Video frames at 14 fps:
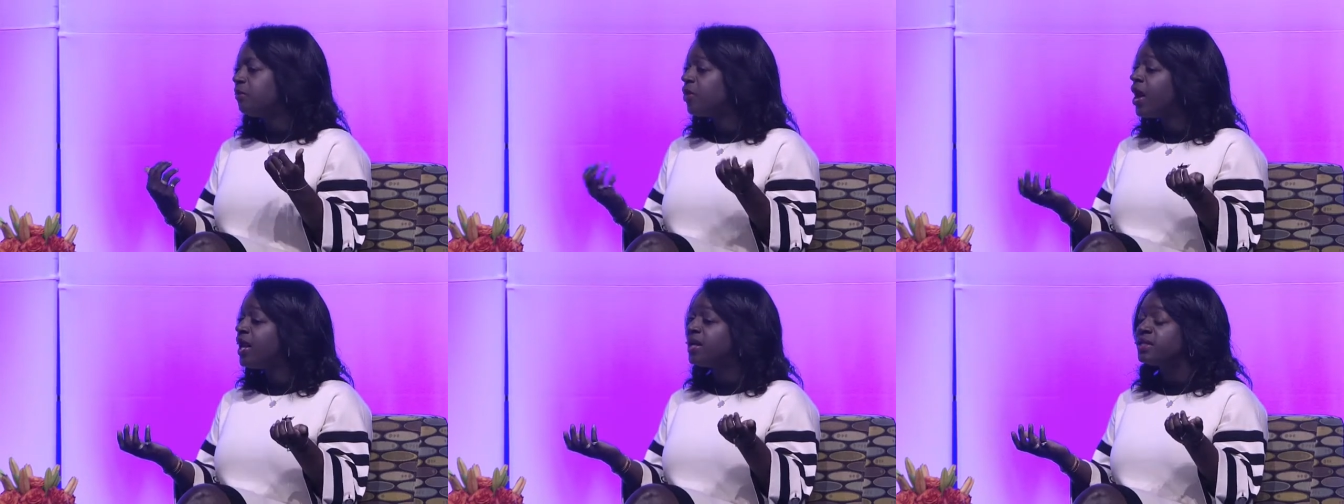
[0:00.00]

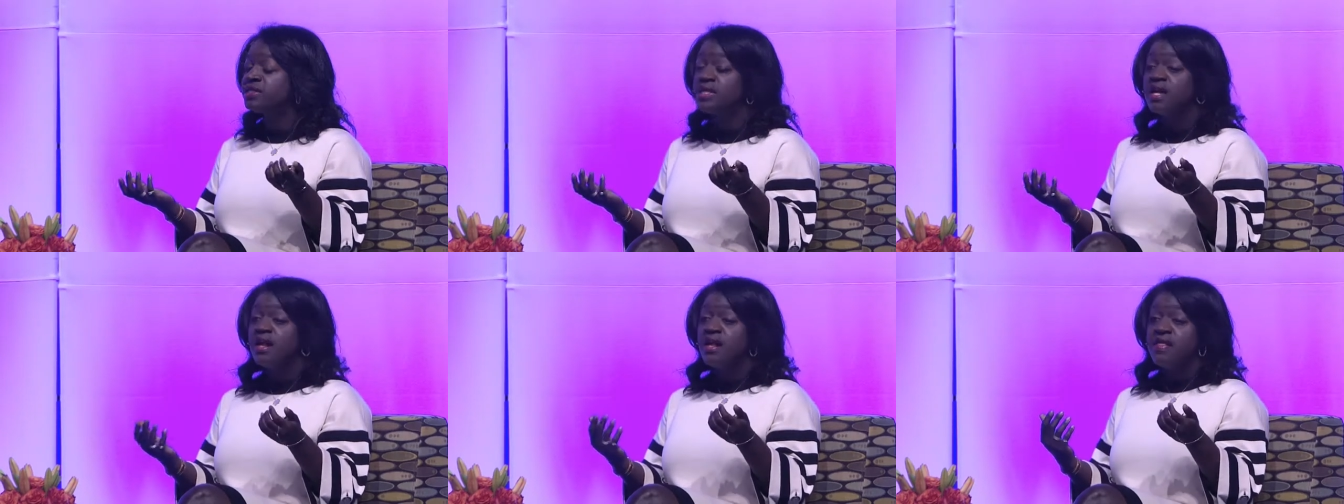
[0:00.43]
products
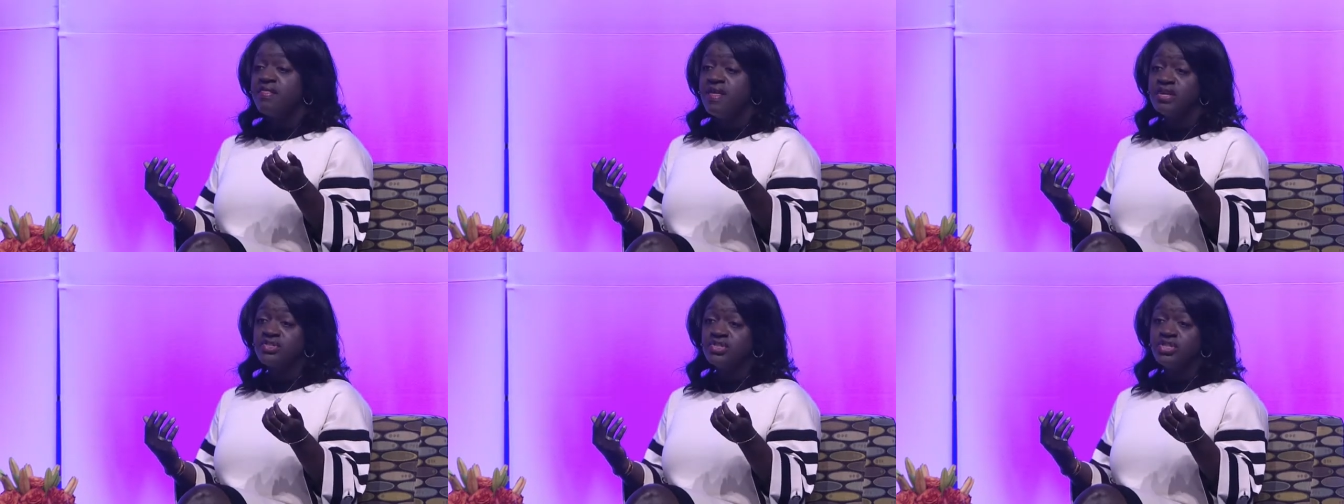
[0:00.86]

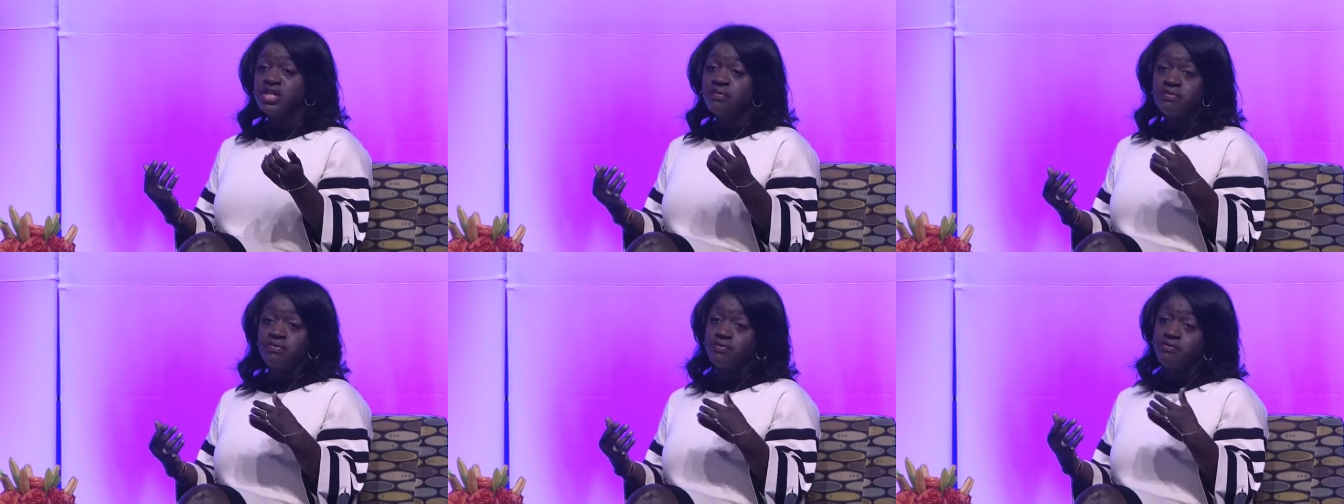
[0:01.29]
that she
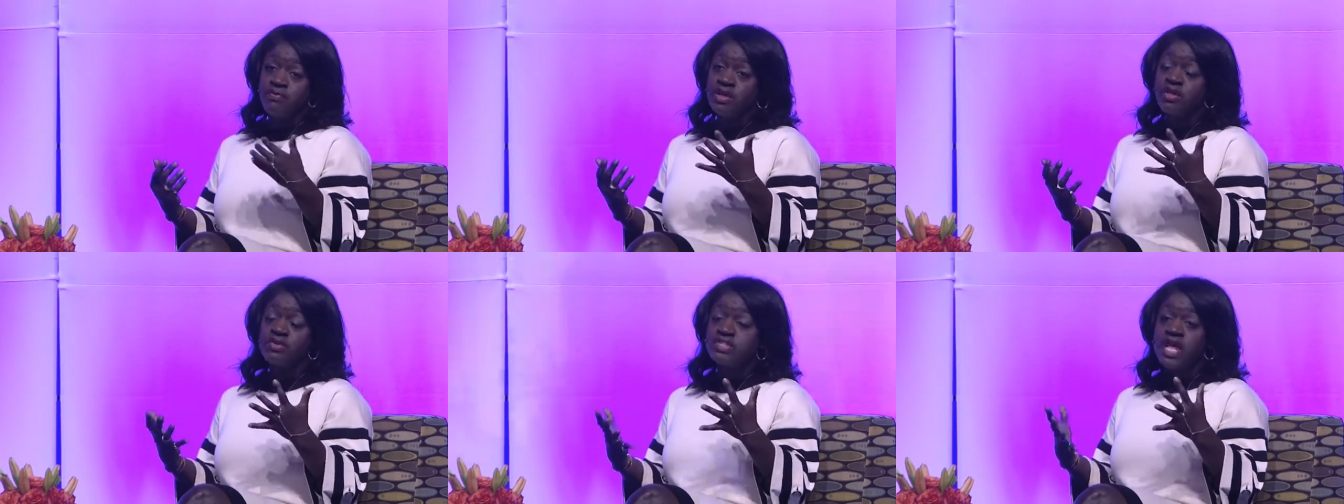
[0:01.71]

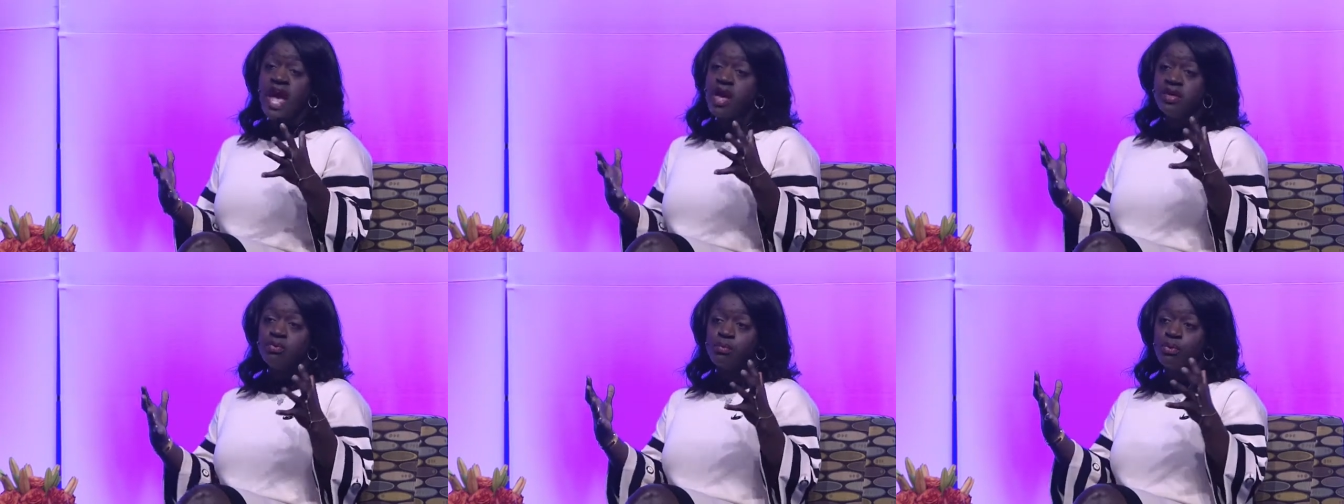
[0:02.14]
figures
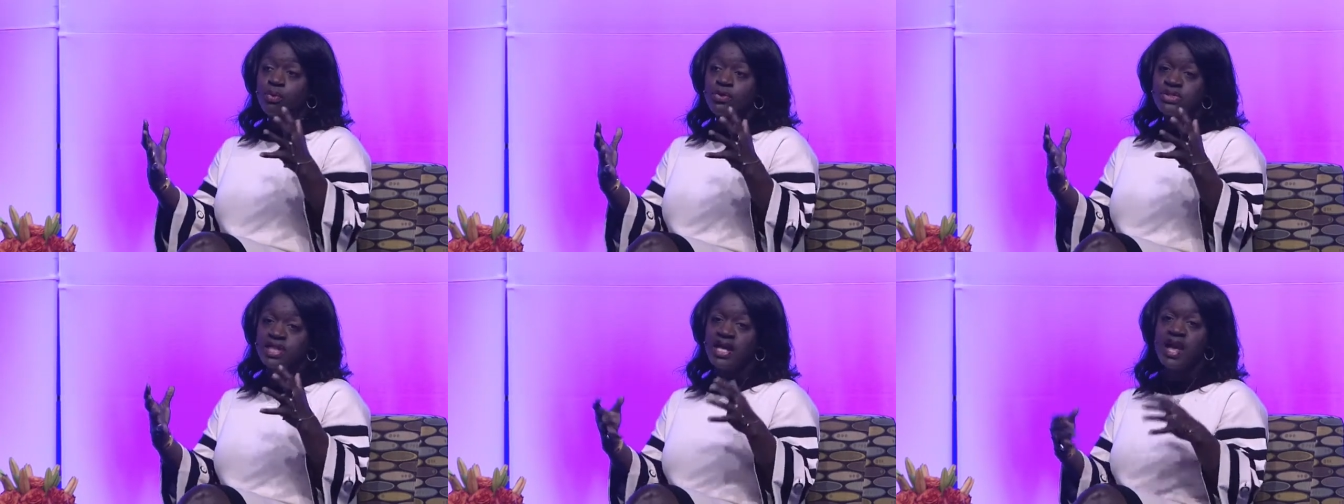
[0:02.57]
out and
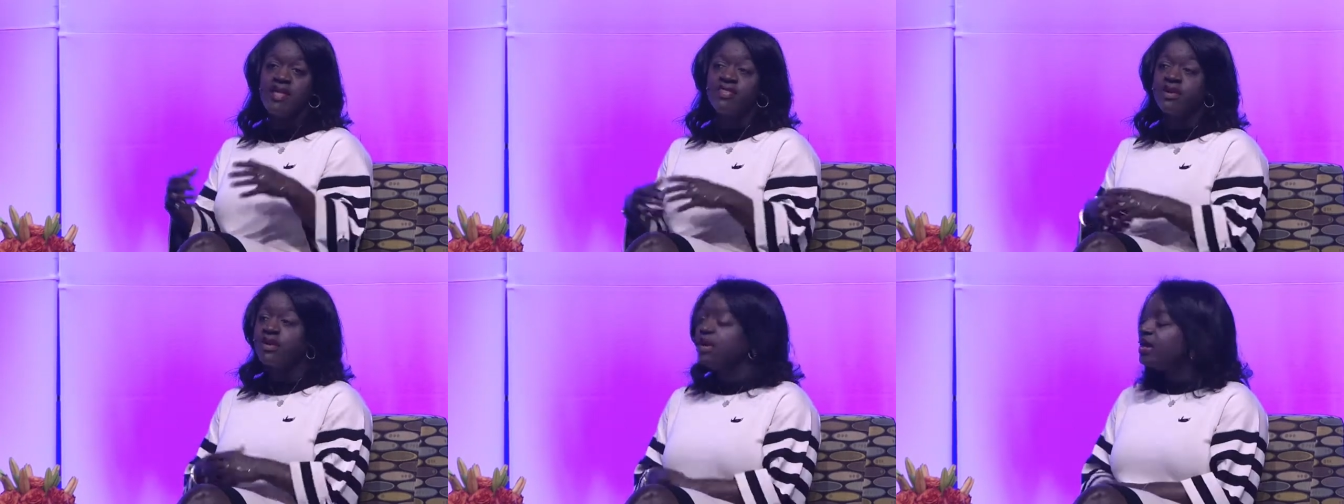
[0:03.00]
pulls
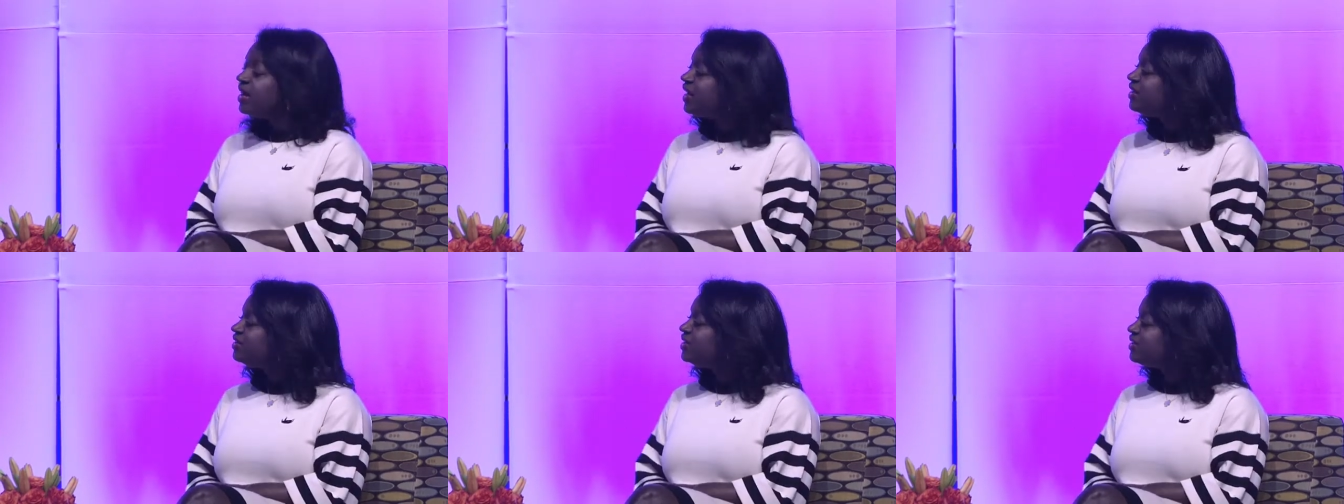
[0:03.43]
together
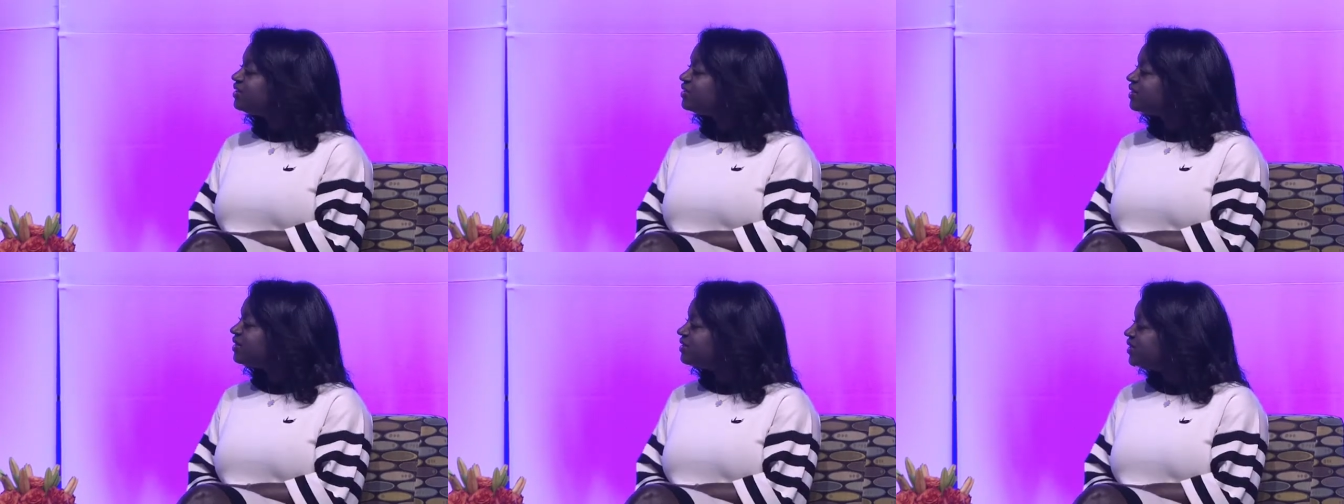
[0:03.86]
into the,
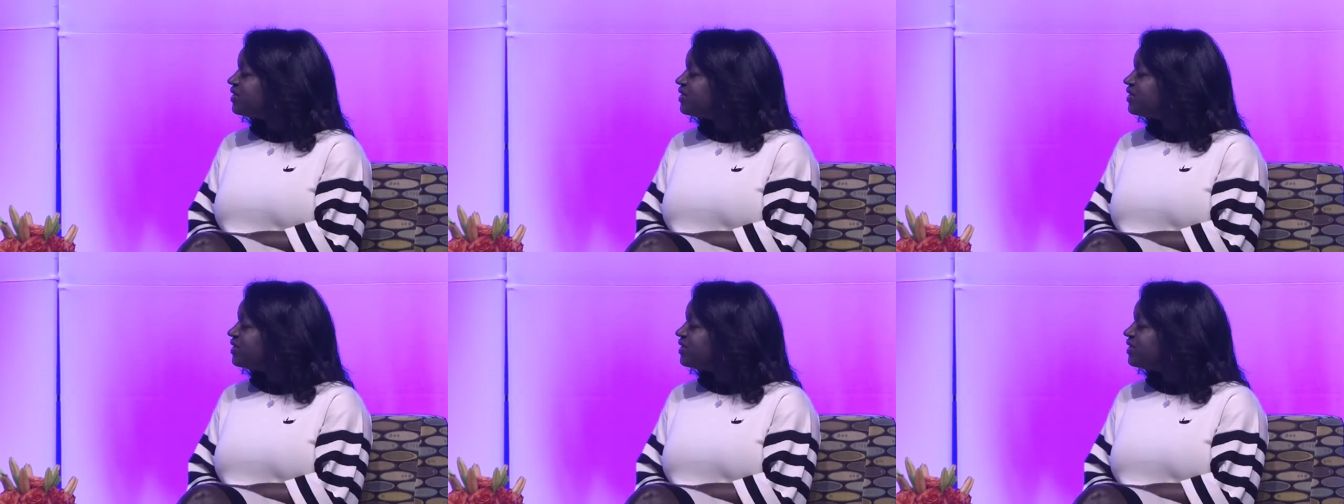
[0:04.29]
to